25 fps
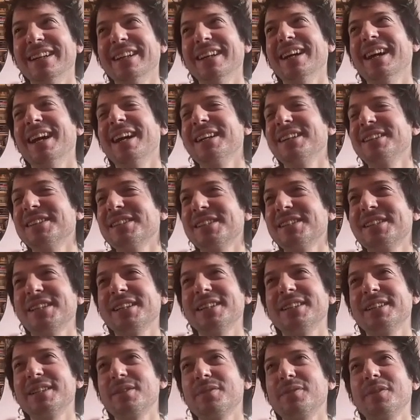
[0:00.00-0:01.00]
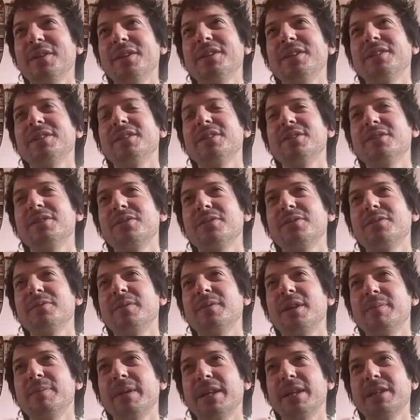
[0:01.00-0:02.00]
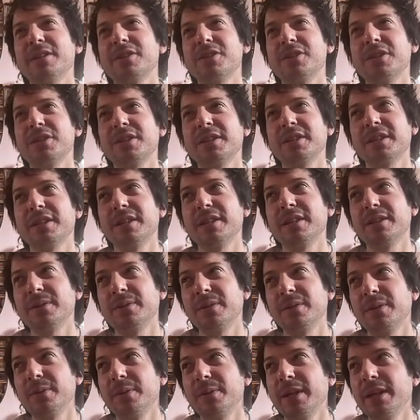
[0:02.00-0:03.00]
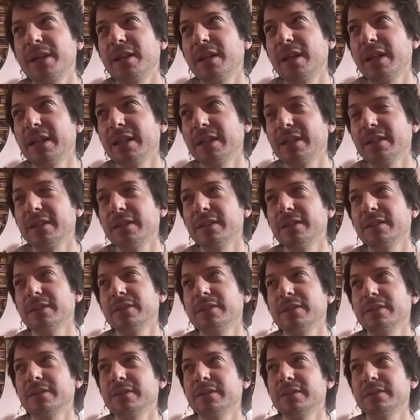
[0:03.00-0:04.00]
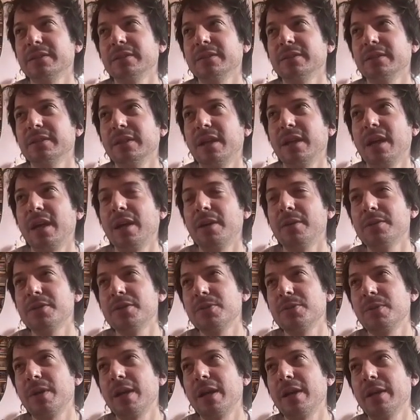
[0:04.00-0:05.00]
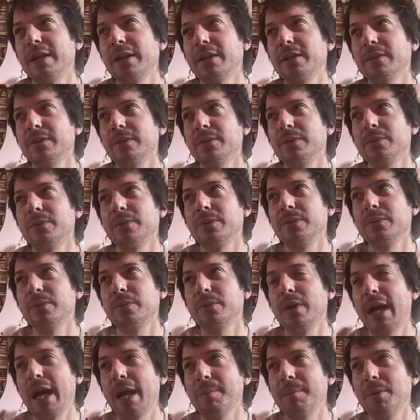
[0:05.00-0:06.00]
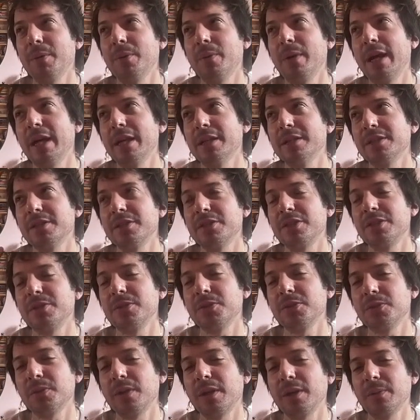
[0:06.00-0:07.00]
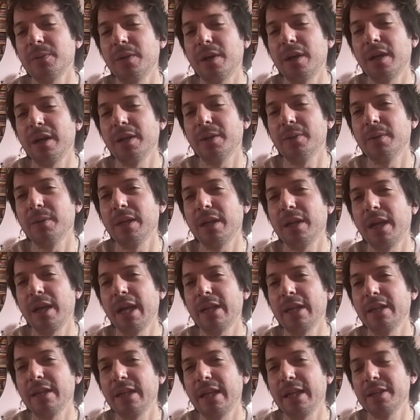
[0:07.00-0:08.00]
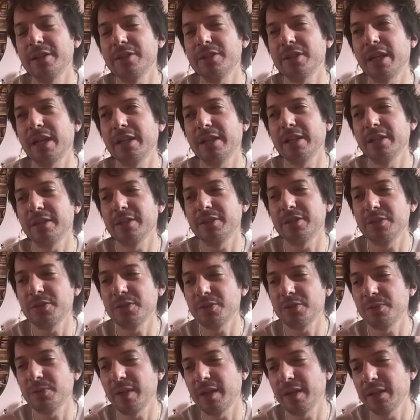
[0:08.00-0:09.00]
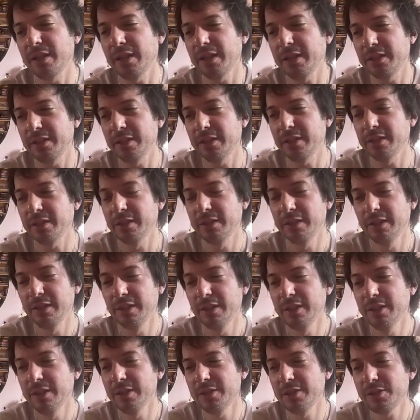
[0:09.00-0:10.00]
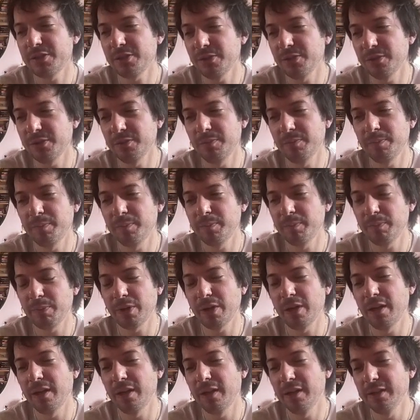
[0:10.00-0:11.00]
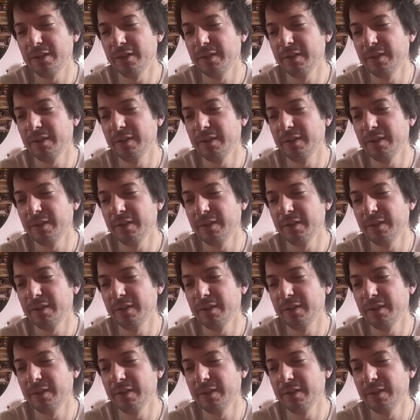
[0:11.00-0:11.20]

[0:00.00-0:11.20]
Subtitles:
I just done these photos with my band Sugar where we're like, I was wearing what Emma wears and she was wearing what I wear. I had a leather jacket and she was wearing like a sort of bra.